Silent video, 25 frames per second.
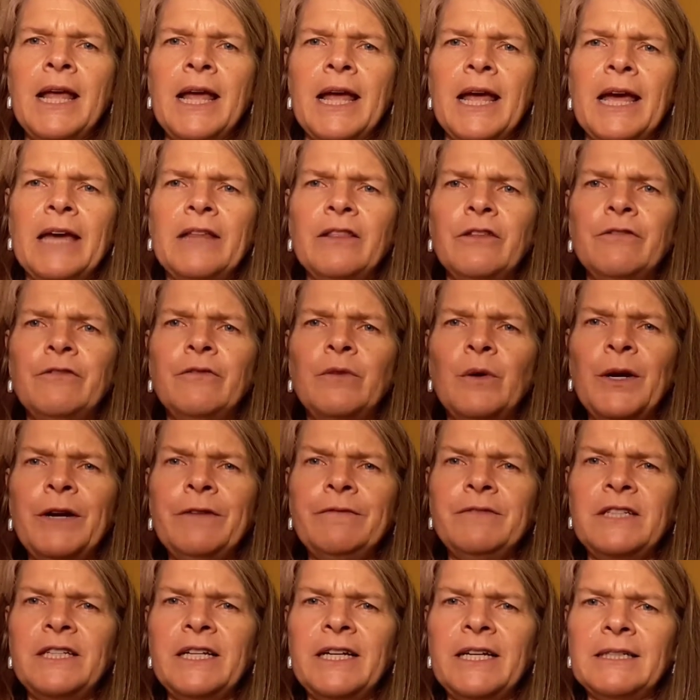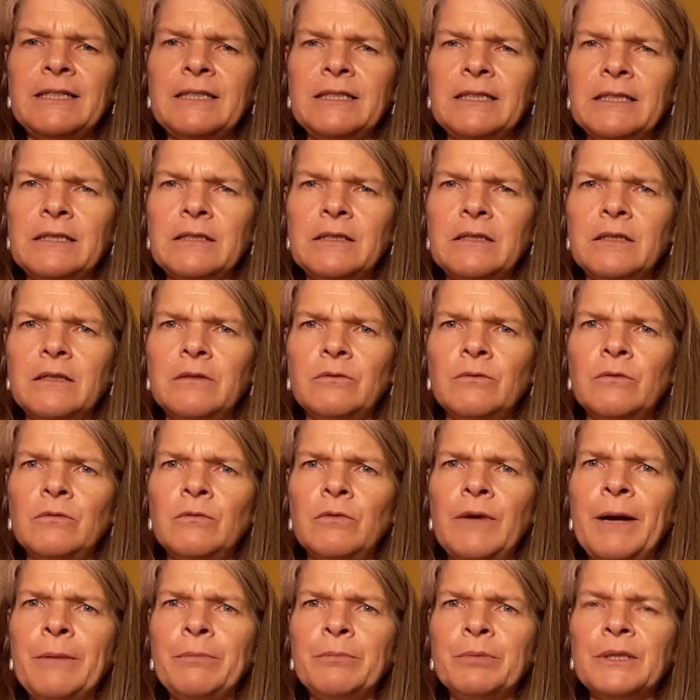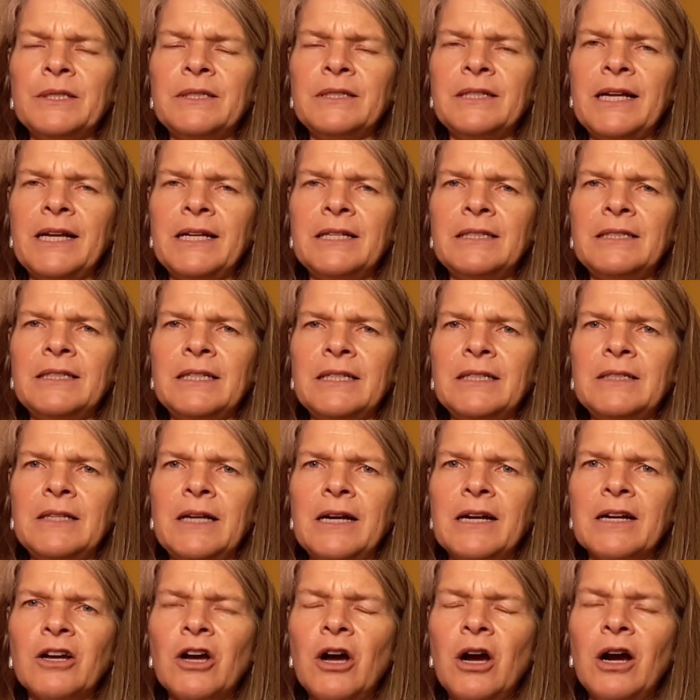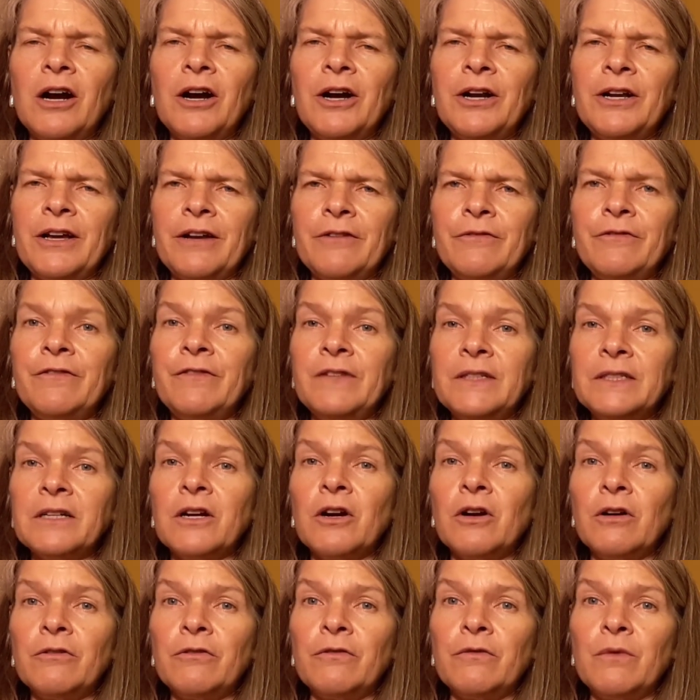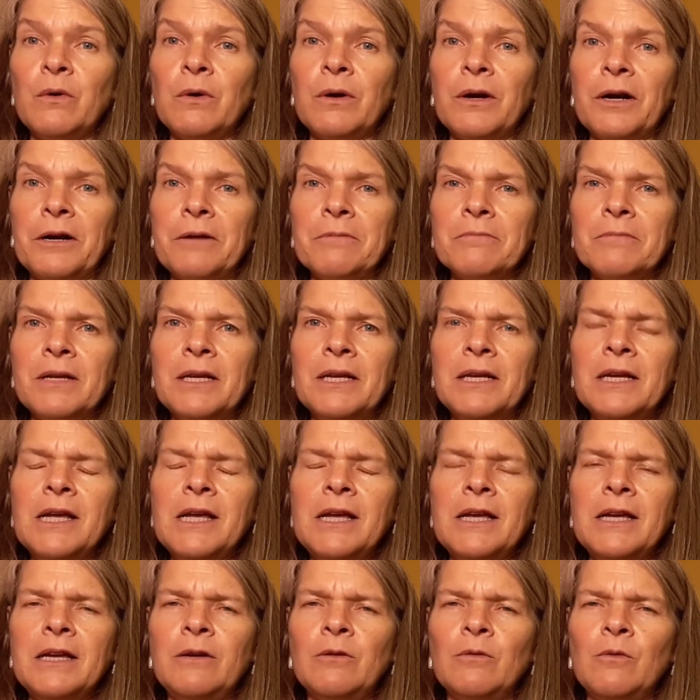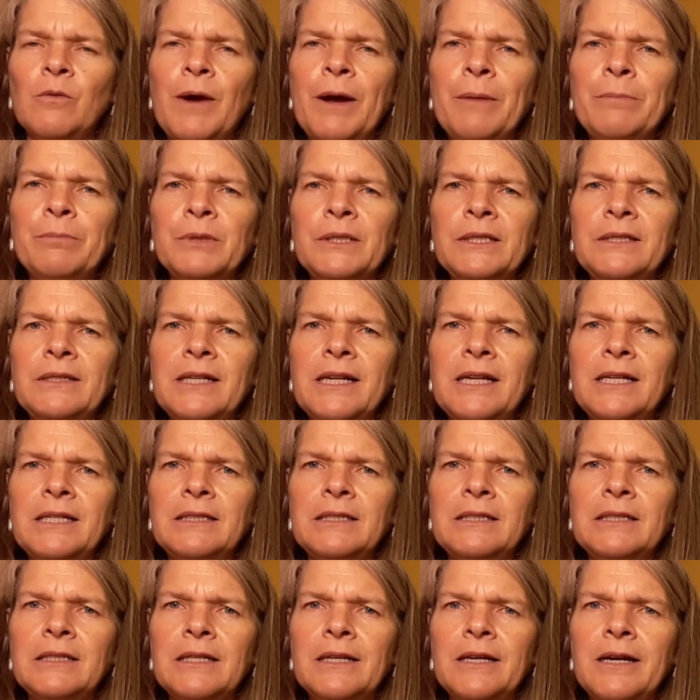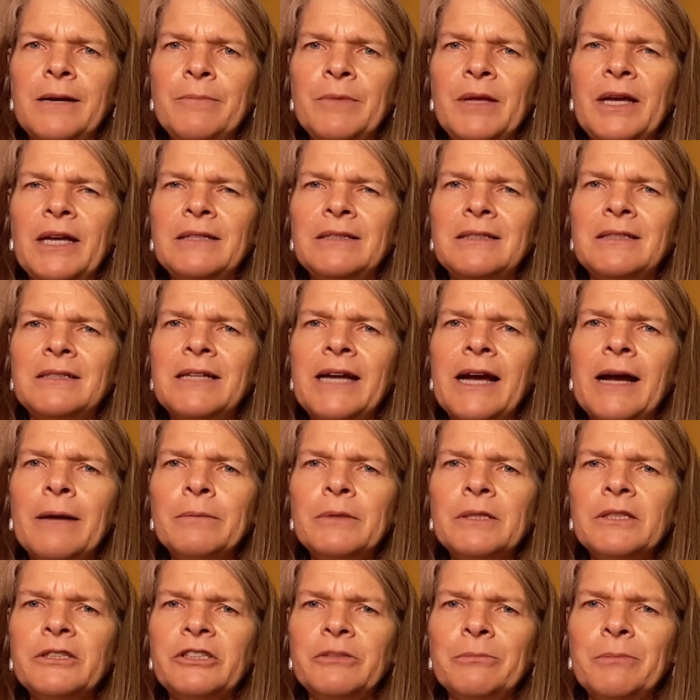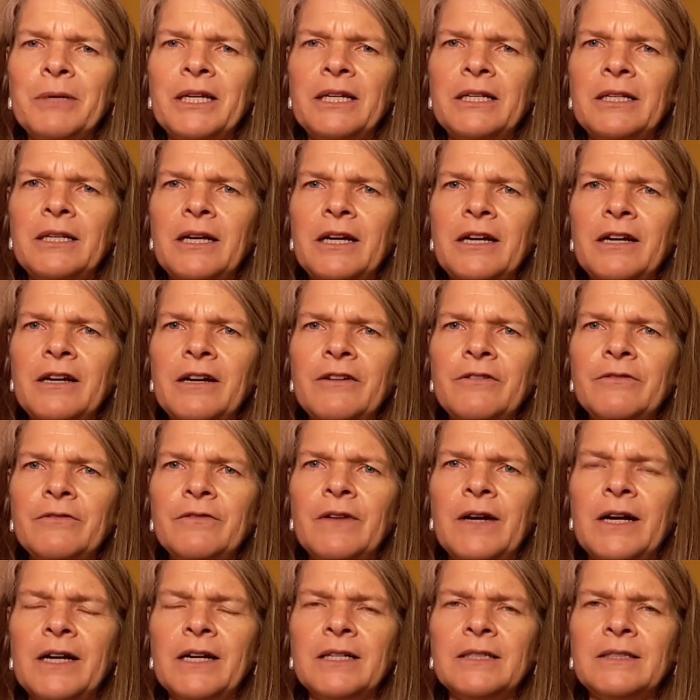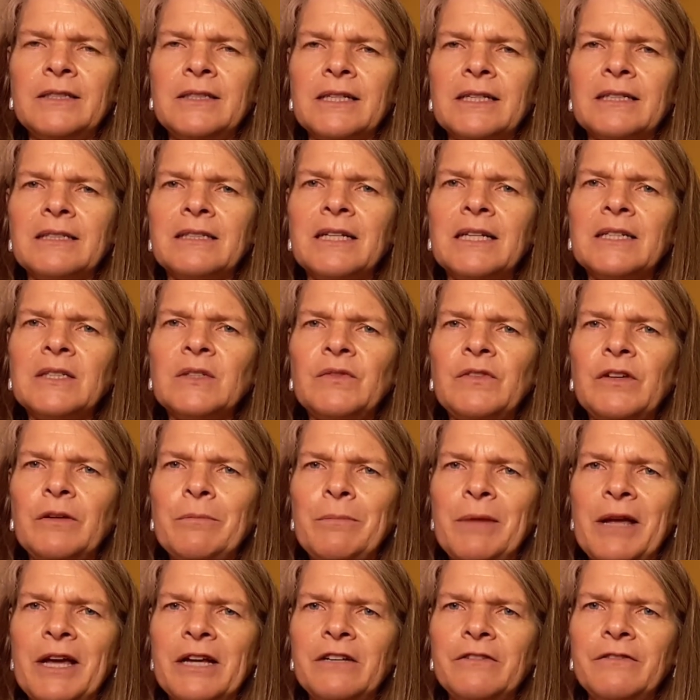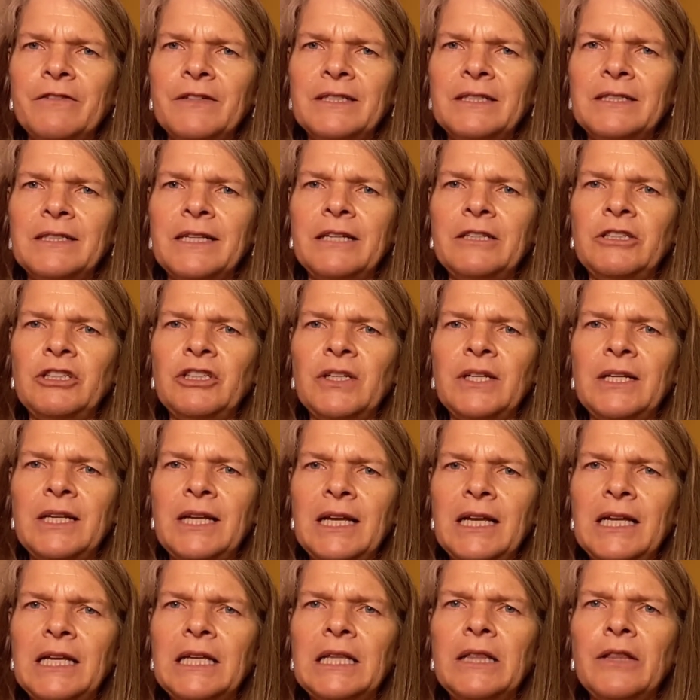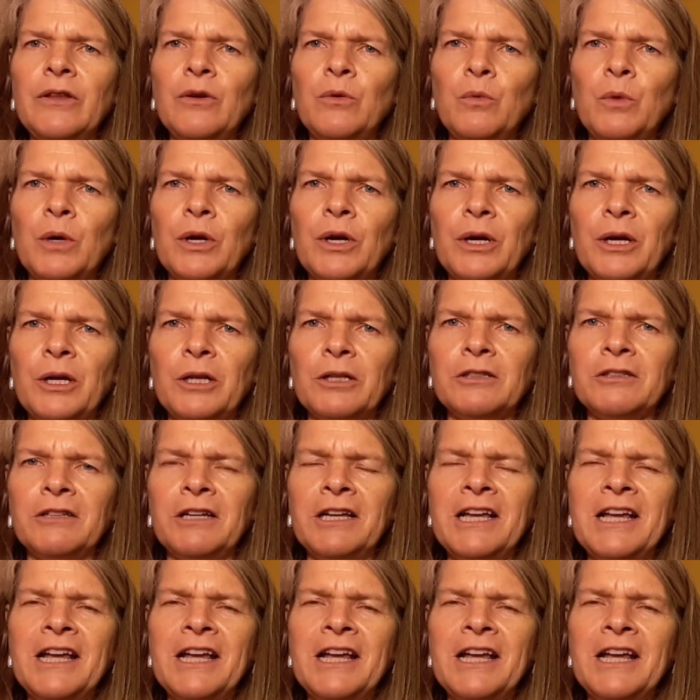And the Four of Discs is a card of physical form. It represents establishment of successful manifestation in the world.